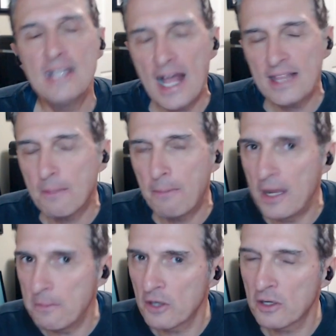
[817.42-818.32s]
the
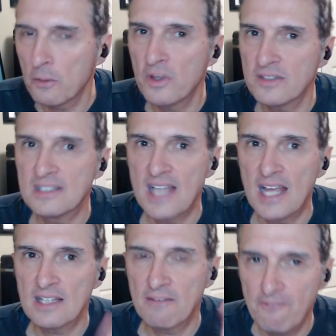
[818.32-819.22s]
bond market wasn't
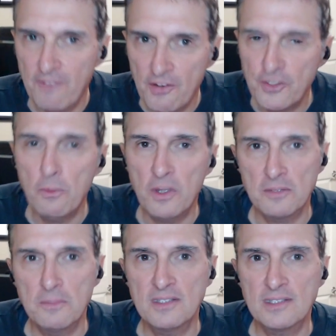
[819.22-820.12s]
saying that 50
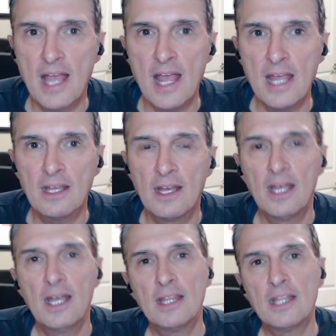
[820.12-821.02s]
was a mistake.
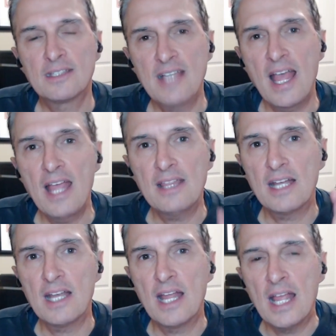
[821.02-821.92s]
It's
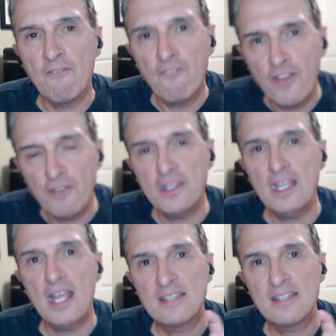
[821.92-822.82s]
saying that
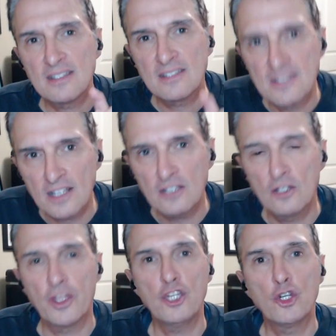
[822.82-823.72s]
50 as a
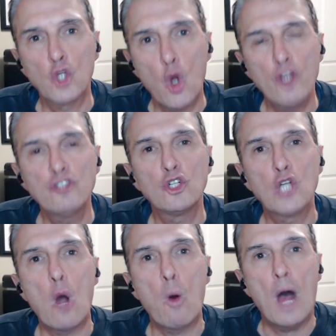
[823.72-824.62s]
signal that you're going
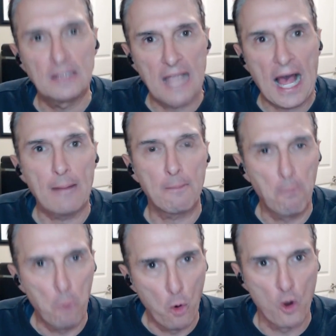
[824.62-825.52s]
to go a lot
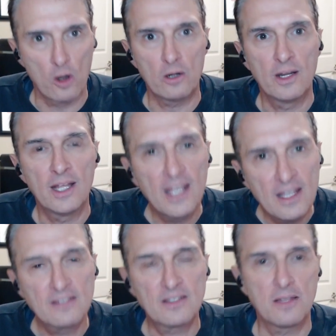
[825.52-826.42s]
more
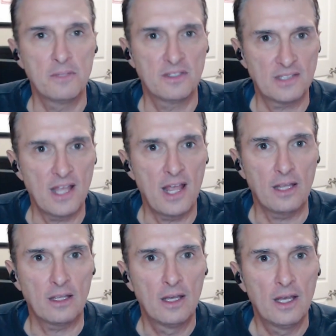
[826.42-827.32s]
is the
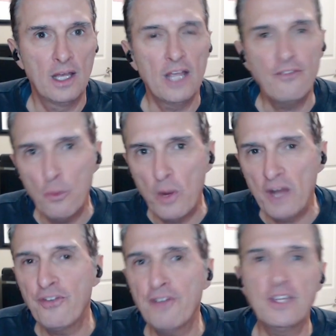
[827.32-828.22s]
mistake. If you
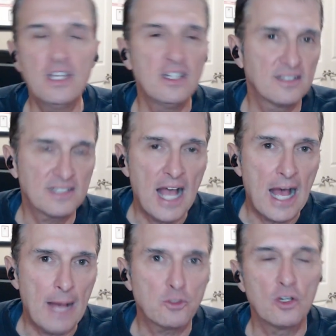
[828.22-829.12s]
went 50 and you
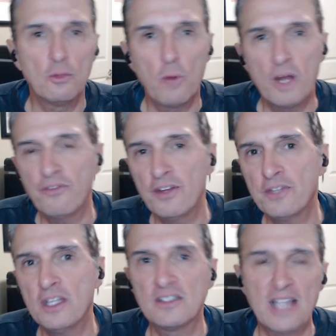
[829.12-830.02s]
stopped, or you went
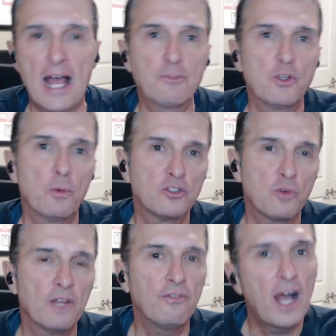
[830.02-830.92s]
50, you stopped, you
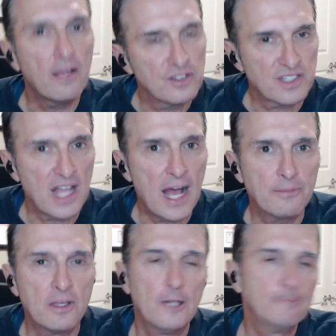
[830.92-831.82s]
went 25, you
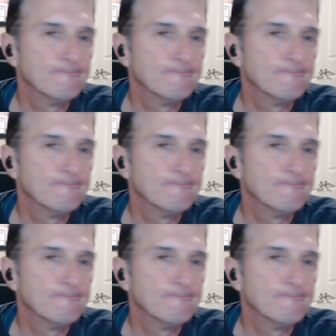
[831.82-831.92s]
stopped,